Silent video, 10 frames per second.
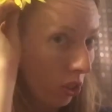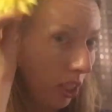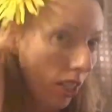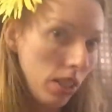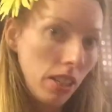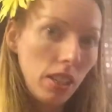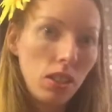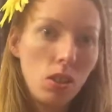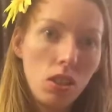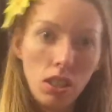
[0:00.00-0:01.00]
use it as a
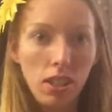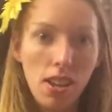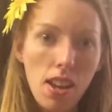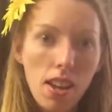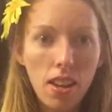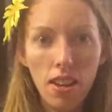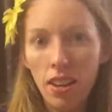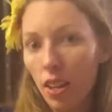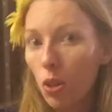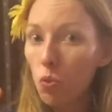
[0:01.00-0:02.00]
decor.
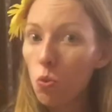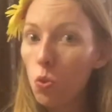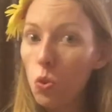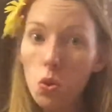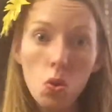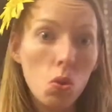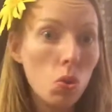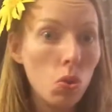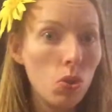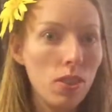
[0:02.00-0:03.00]
Hey,
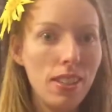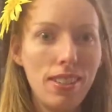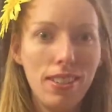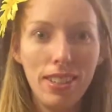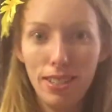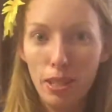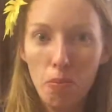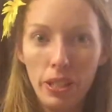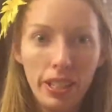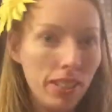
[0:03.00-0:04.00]
Ooh. Isn't
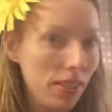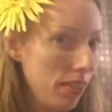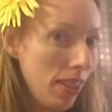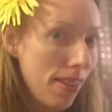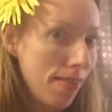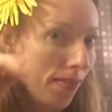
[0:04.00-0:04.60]
it pretty? Yeah.